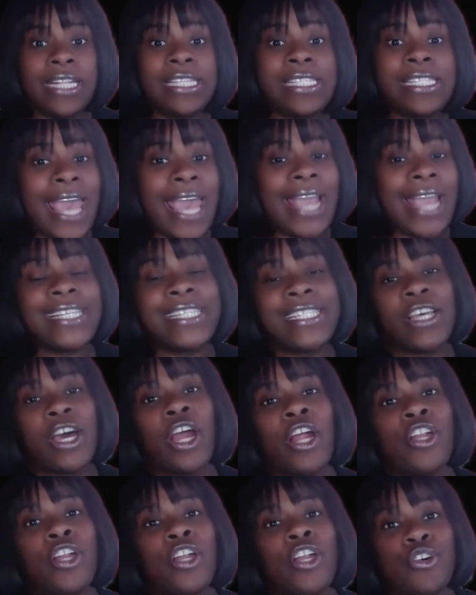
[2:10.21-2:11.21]
Taxes
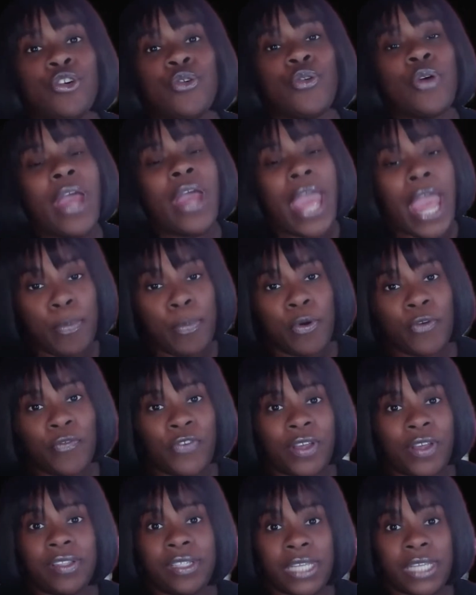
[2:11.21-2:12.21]
are due April
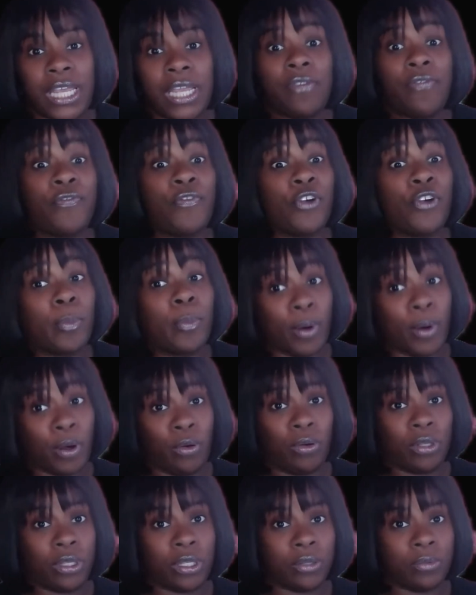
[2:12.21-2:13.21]
15th for both.